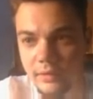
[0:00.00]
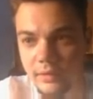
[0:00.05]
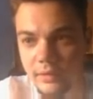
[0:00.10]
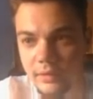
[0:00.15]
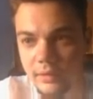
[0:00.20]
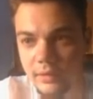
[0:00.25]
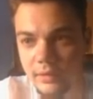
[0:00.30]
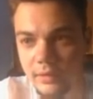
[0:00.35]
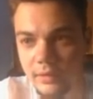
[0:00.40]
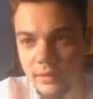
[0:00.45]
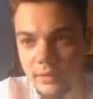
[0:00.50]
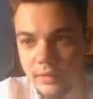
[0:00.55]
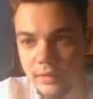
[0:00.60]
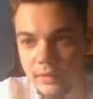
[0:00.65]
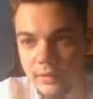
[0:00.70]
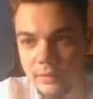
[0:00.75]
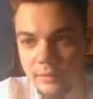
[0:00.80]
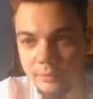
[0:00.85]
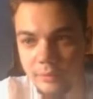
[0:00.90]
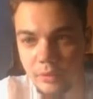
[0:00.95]

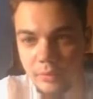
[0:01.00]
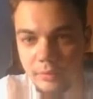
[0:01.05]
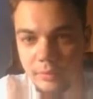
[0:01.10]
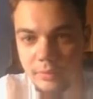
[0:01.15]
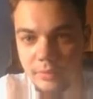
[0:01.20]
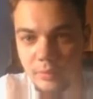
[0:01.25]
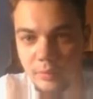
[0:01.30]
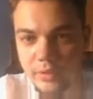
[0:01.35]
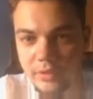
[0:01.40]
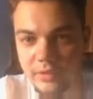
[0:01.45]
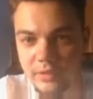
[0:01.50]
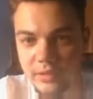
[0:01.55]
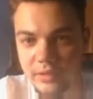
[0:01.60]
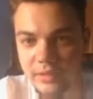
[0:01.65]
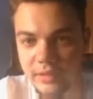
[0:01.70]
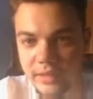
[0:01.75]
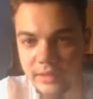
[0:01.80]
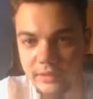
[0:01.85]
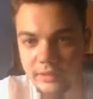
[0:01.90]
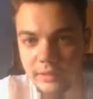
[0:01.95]
uh, probably with the
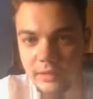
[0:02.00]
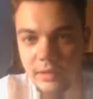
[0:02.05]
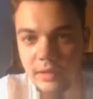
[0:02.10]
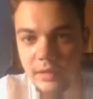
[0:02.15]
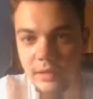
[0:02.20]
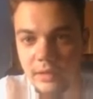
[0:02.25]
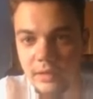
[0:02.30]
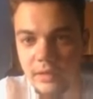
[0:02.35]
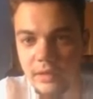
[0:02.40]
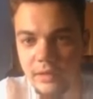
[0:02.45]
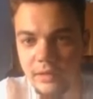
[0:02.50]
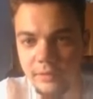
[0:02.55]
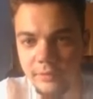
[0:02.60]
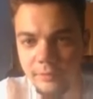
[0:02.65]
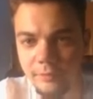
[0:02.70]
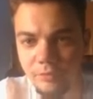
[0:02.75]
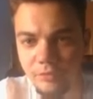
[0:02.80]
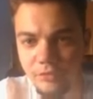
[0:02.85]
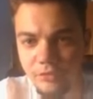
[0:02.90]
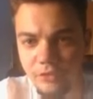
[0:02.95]
ignite. Here,
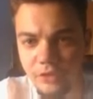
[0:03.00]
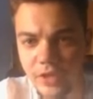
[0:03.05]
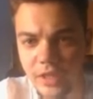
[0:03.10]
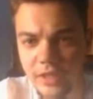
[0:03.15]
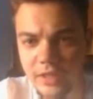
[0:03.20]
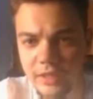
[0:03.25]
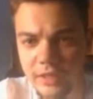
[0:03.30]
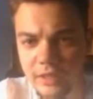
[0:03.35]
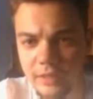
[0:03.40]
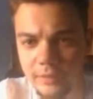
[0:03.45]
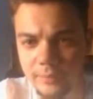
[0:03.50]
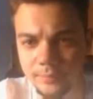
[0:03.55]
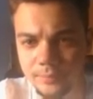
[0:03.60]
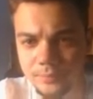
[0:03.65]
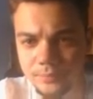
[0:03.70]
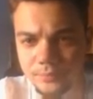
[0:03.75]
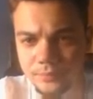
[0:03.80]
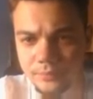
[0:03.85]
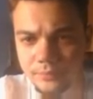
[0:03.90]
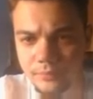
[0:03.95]
free kill,
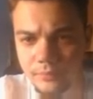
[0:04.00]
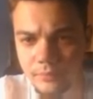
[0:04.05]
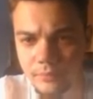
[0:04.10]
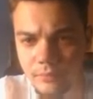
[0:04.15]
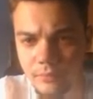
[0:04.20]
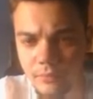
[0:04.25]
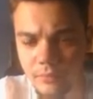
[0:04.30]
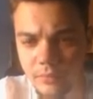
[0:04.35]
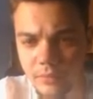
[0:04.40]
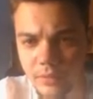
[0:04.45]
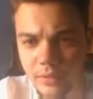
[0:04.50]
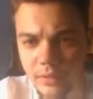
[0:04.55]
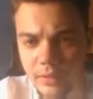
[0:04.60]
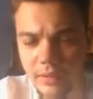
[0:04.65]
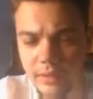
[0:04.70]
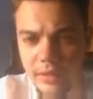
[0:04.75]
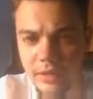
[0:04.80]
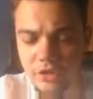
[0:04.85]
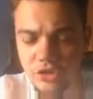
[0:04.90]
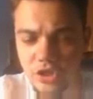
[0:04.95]

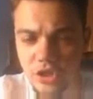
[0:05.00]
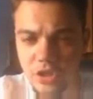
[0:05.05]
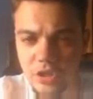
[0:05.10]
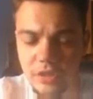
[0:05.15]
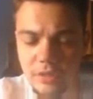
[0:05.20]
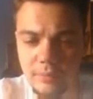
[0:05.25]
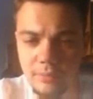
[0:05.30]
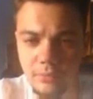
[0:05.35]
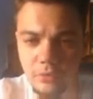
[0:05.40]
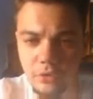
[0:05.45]
actually